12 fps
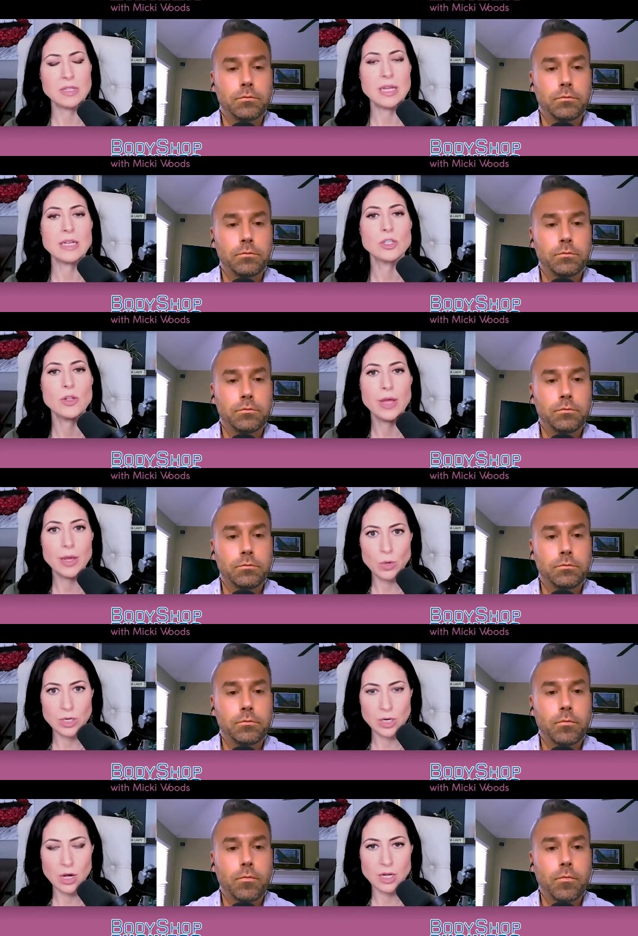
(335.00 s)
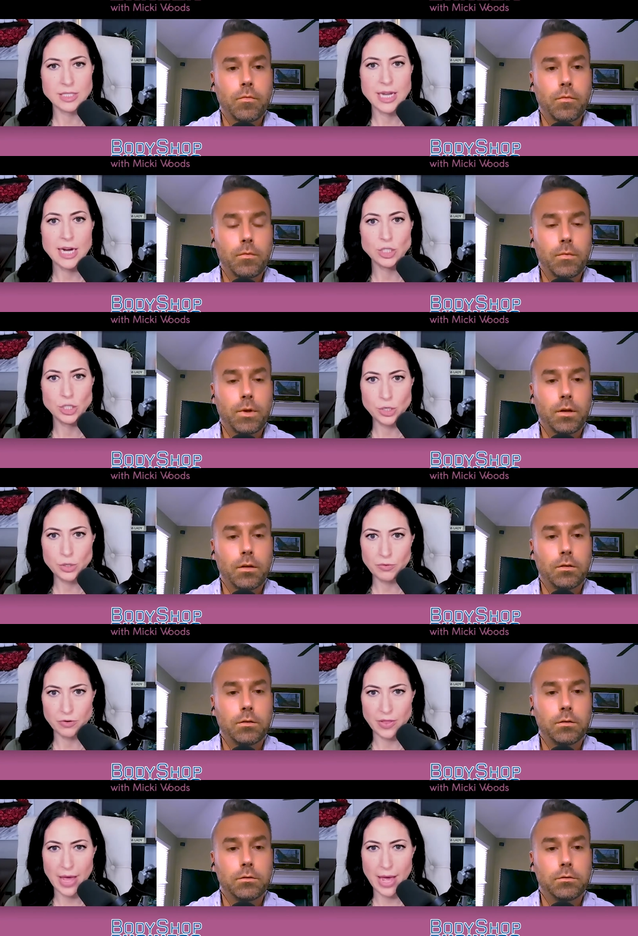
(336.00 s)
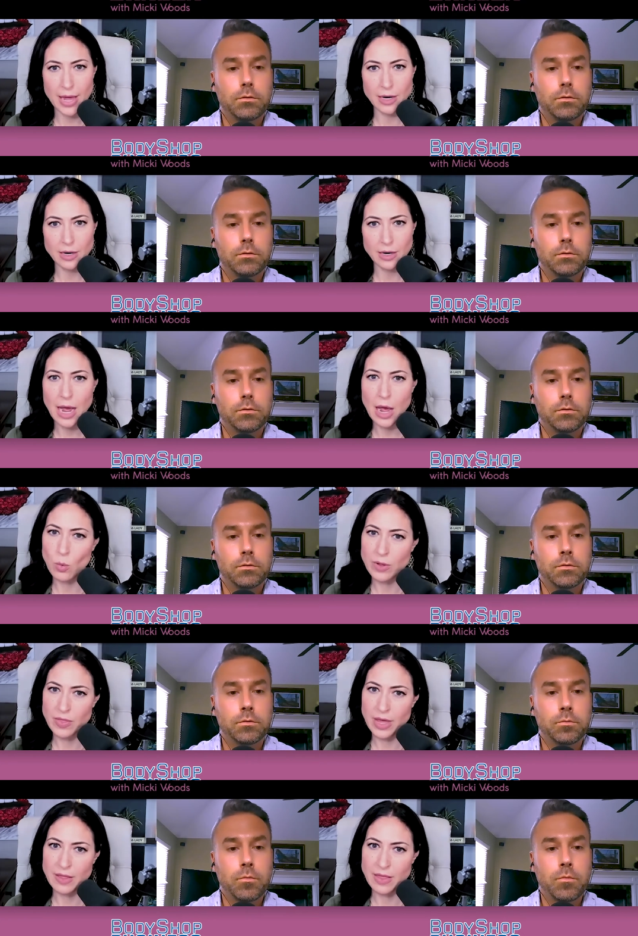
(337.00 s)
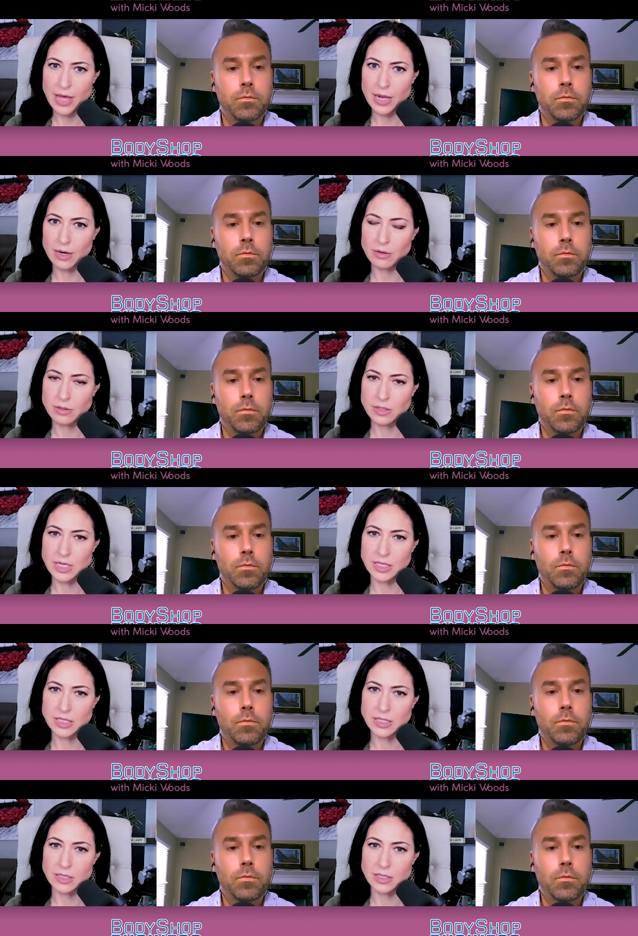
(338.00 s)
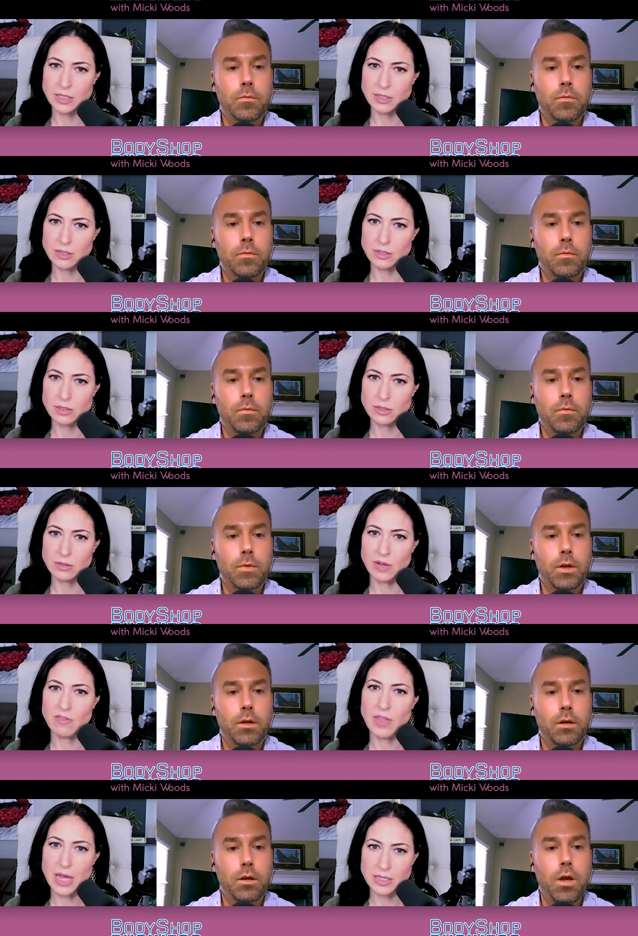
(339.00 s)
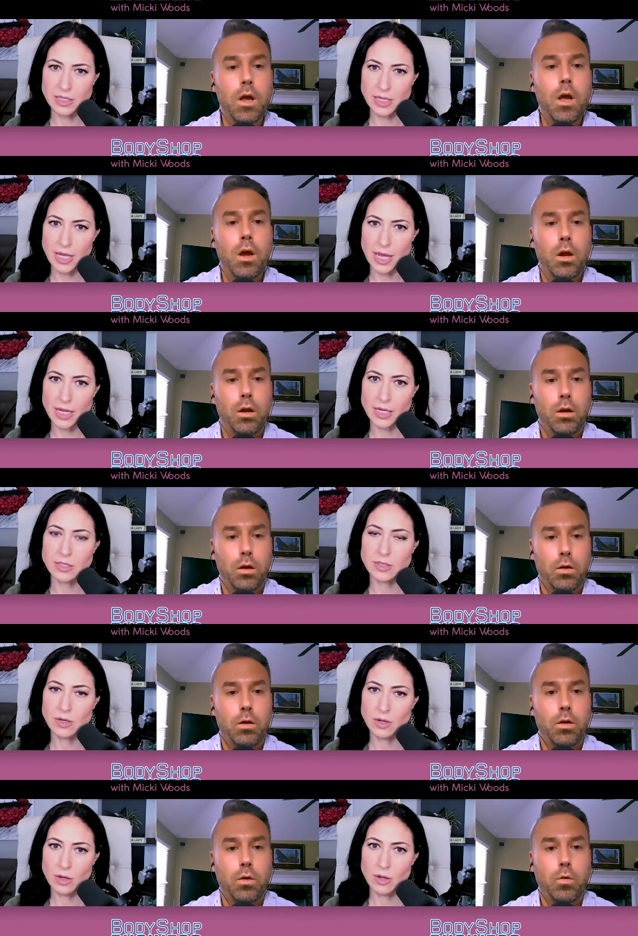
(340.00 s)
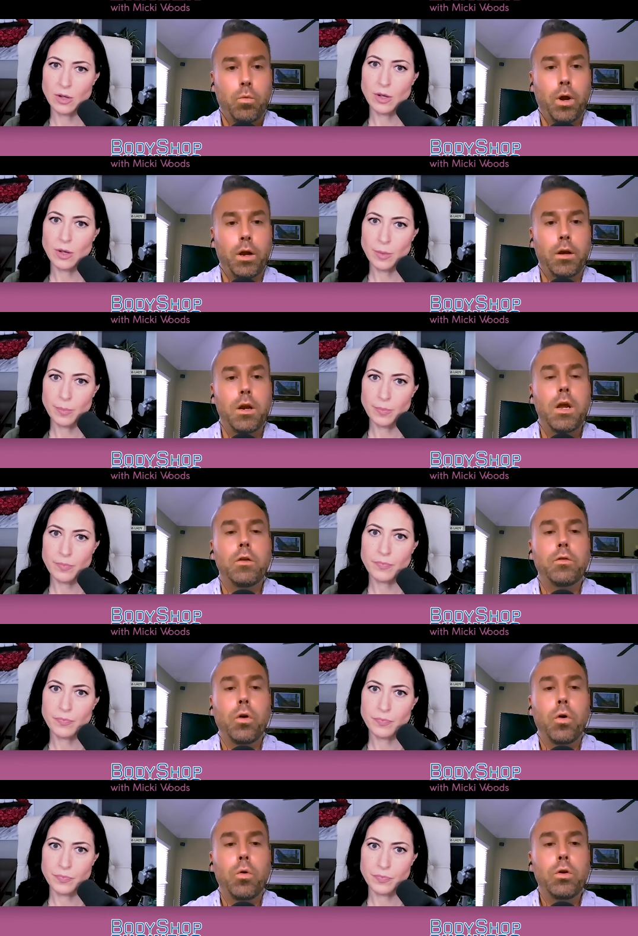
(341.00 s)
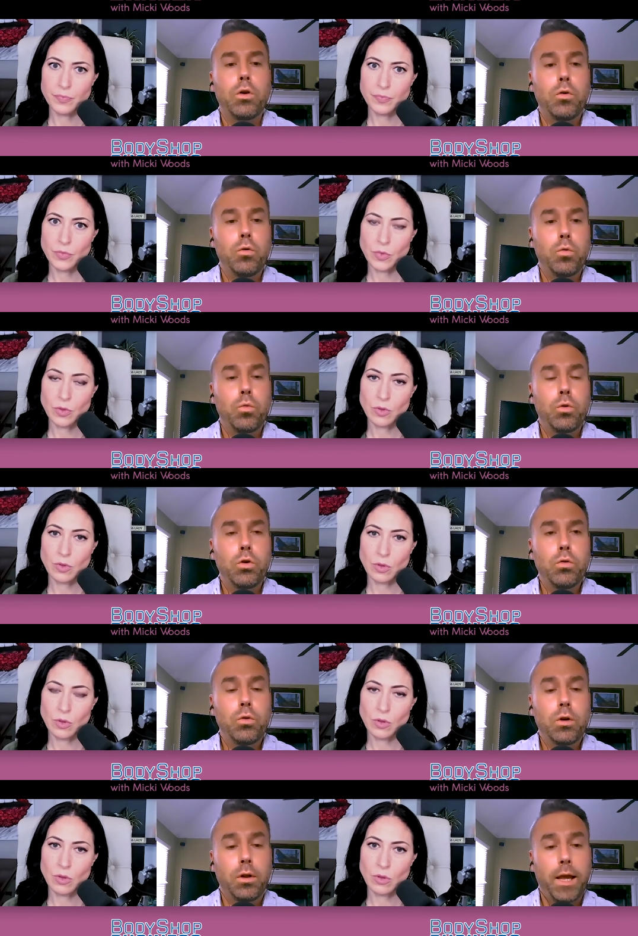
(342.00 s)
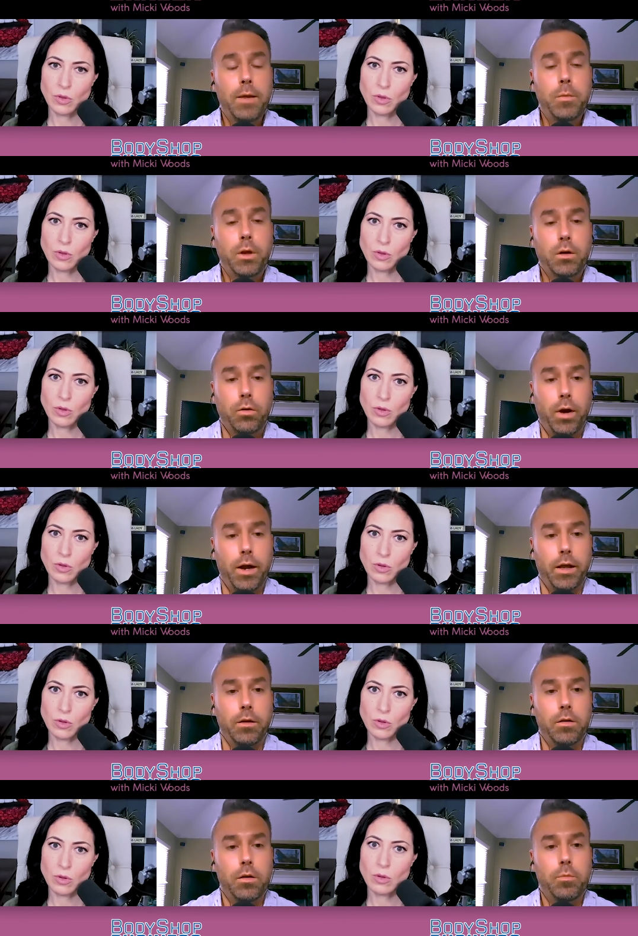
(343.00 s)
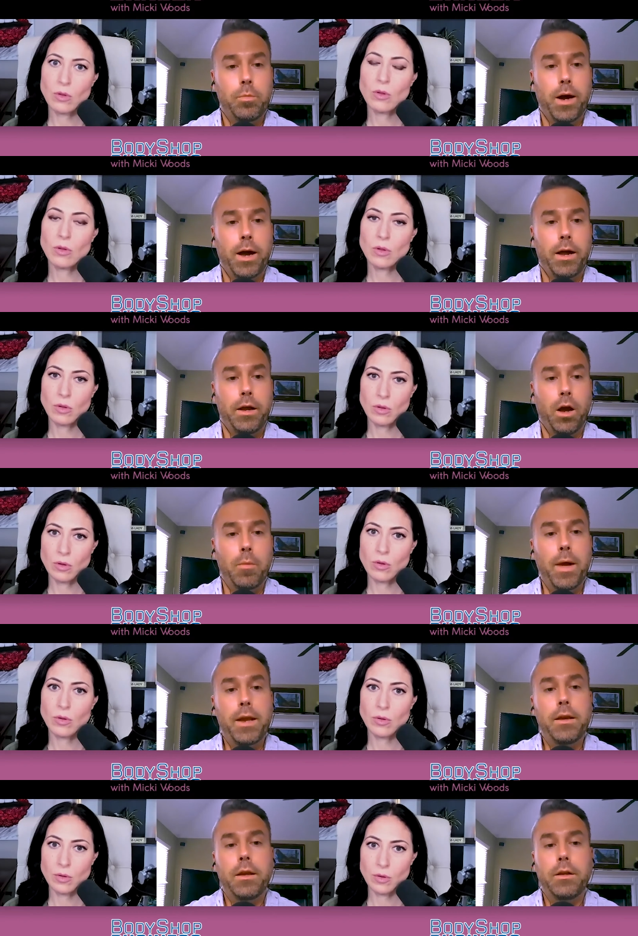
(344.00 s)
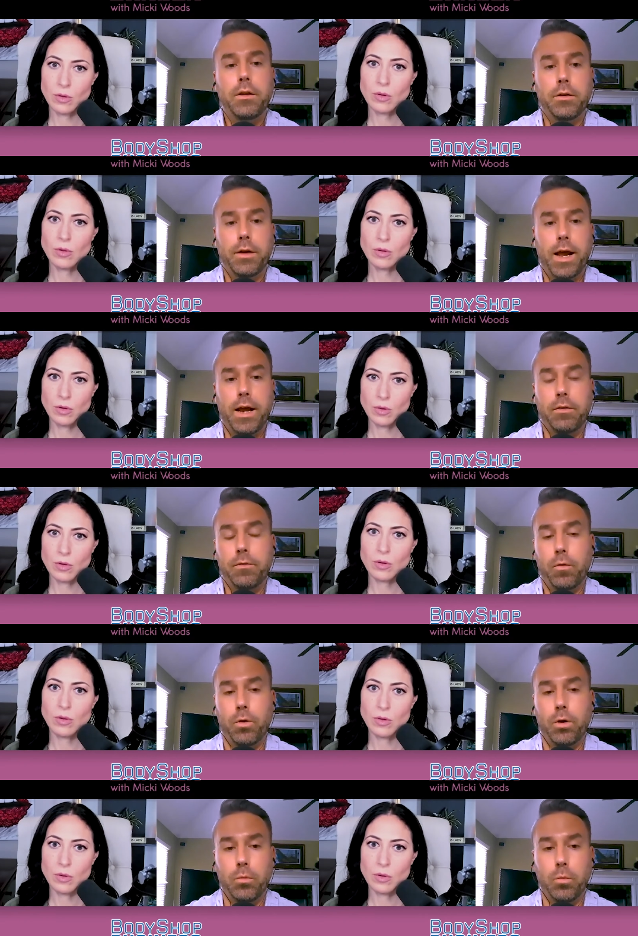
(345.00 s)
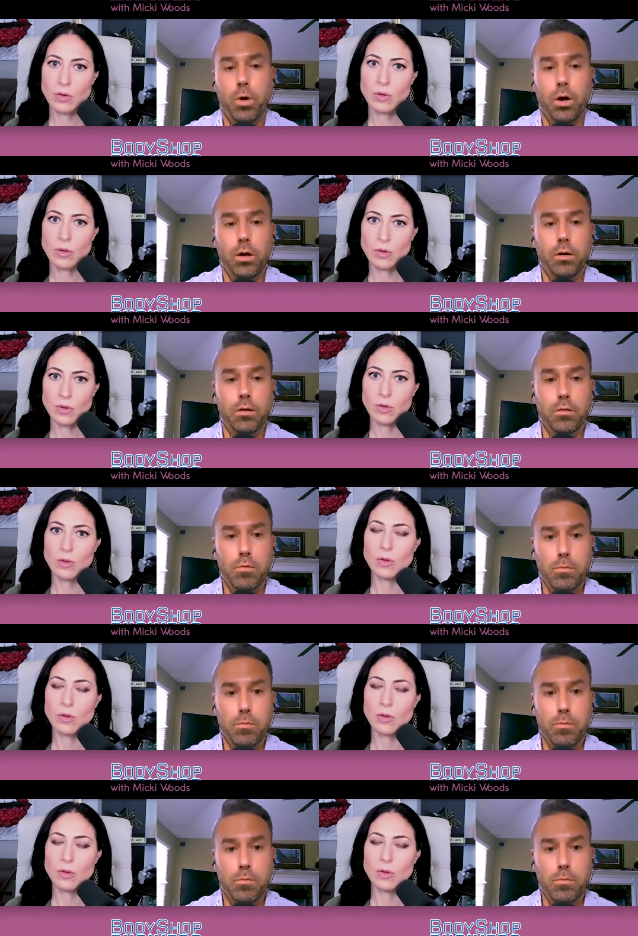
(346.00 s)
Speaker 1: in that. So they wouldn't contact you for that. How would they then seek assistance if that's the case?
Speaker 2: Right. So you claim the credit by amending your 941